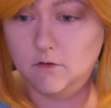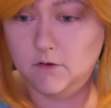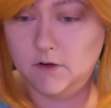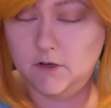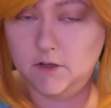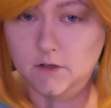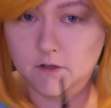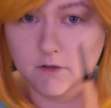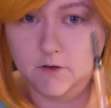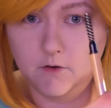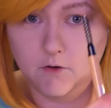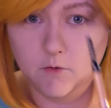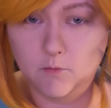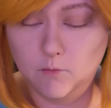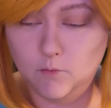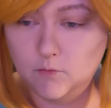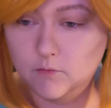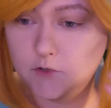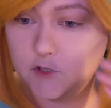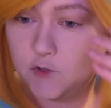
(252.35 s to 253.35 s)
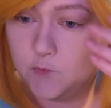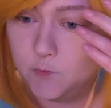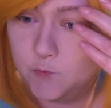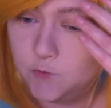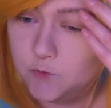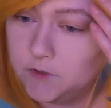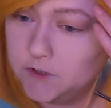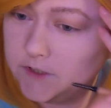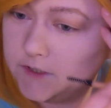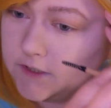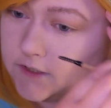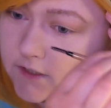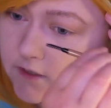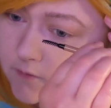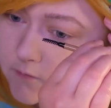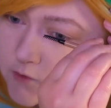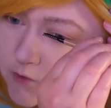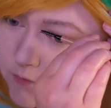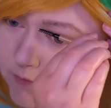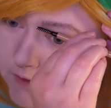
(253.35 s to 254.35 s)
run the little spoolie that
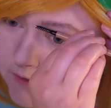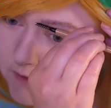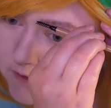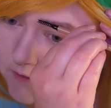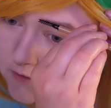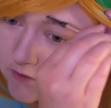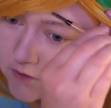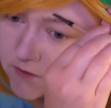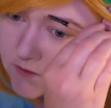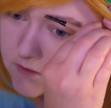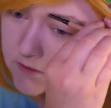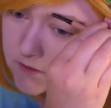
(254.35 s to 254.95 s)
comes with it just